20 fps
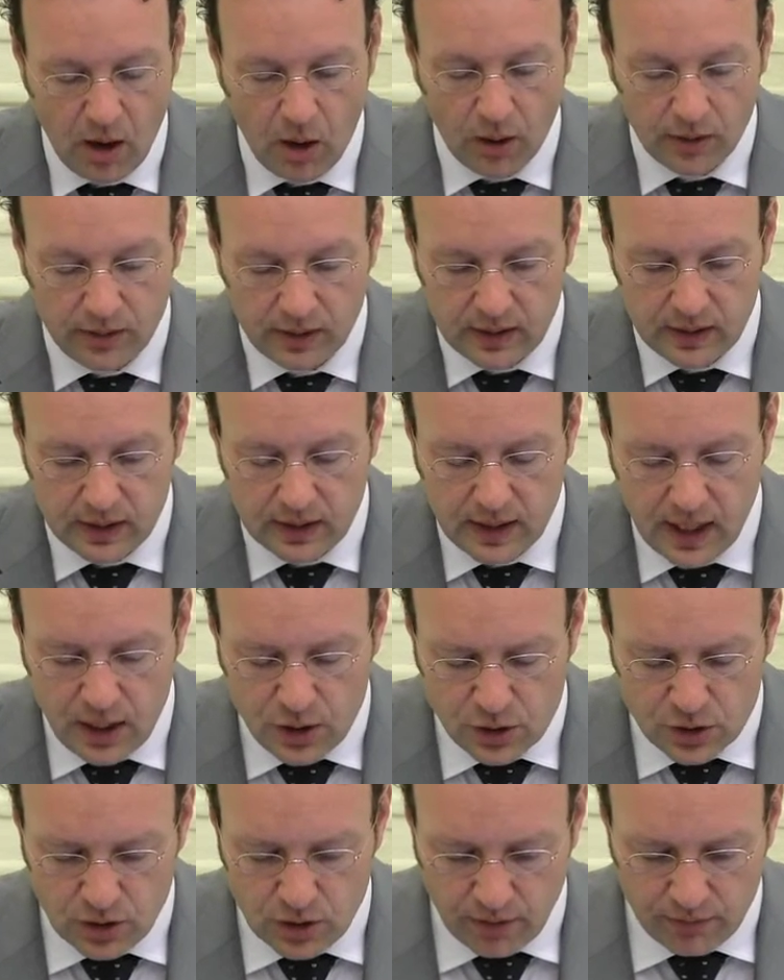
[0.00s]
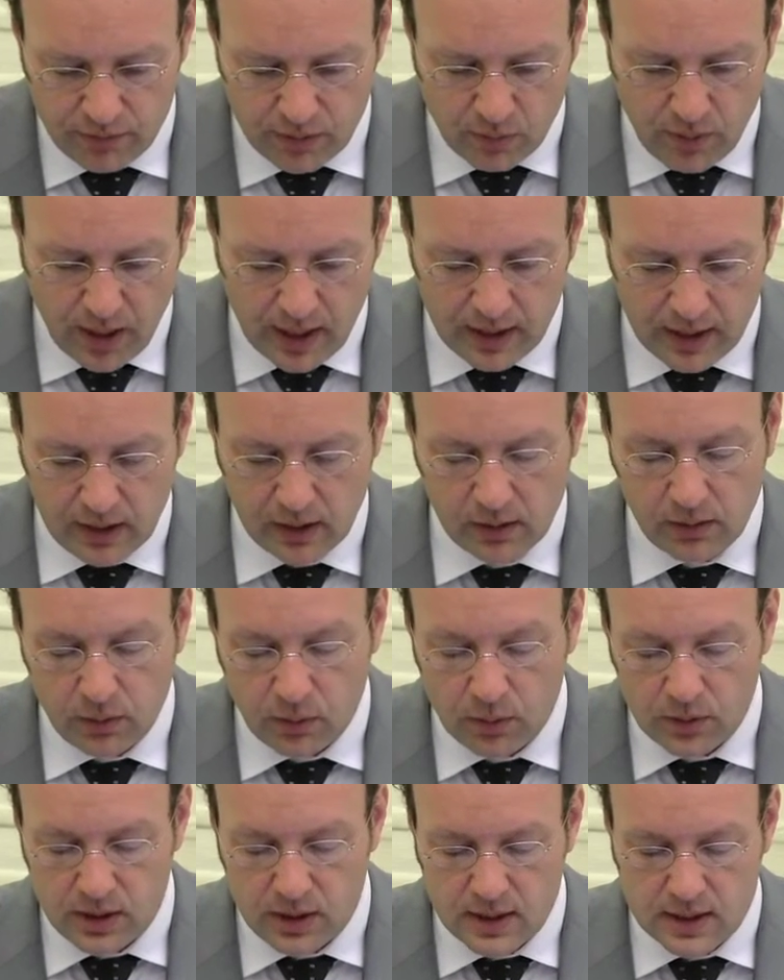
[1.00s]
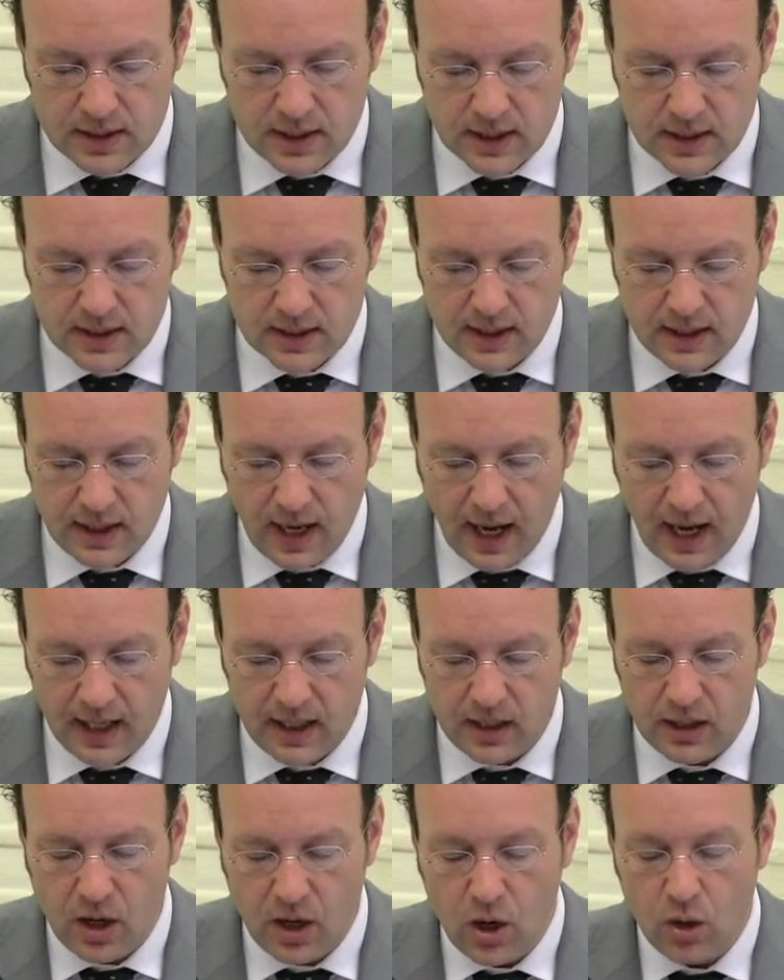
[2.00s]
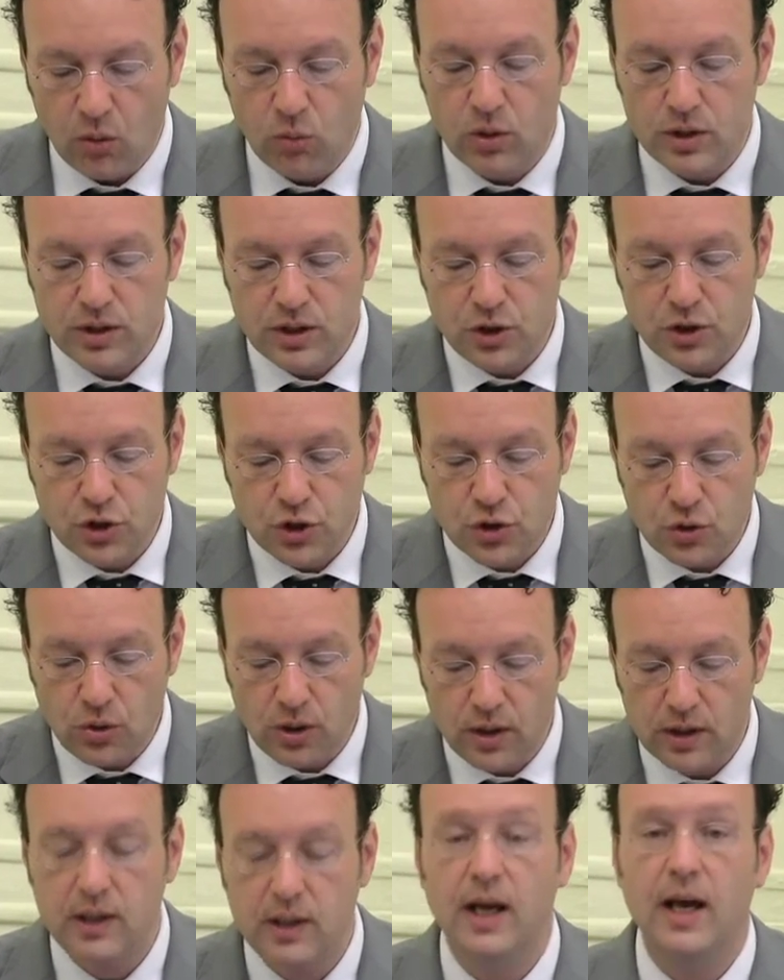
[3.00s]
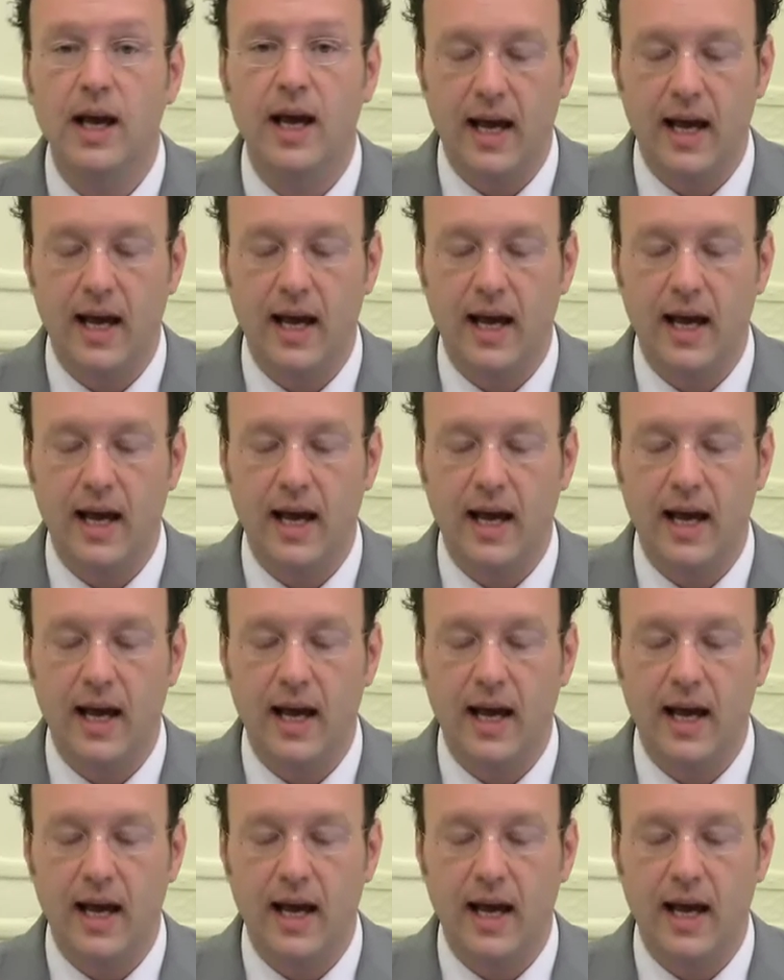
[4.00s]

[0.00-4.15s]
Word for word: Authentication of the relic in 1369 was ensured